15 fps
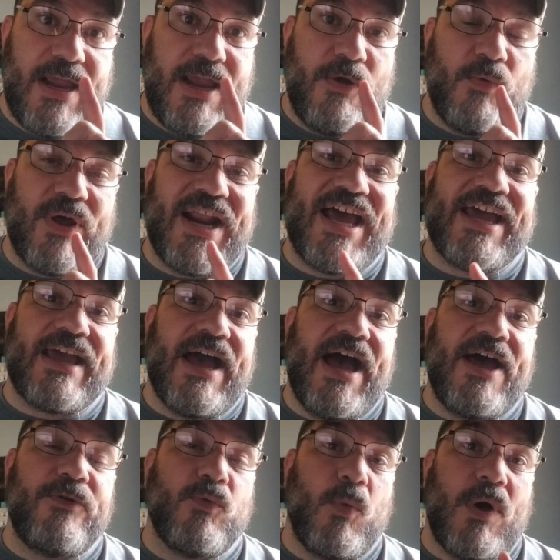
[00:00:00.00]
What I
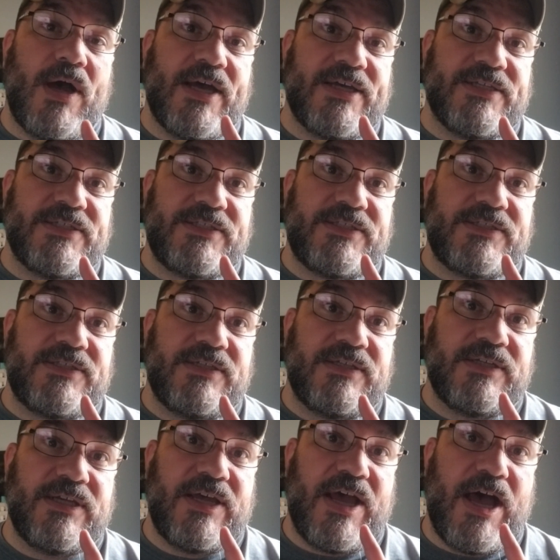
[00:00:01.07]
got was
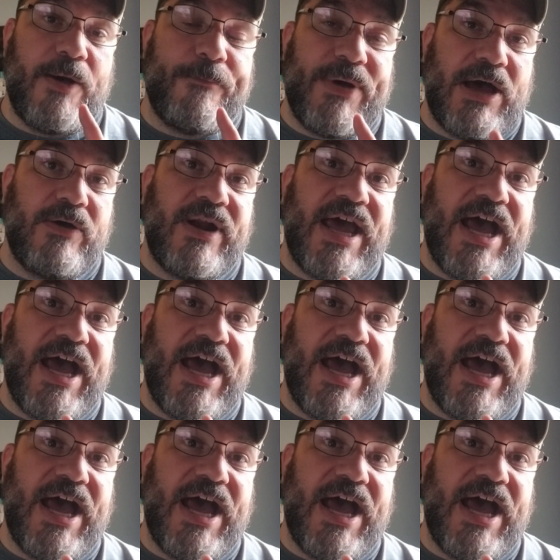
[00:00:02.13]
about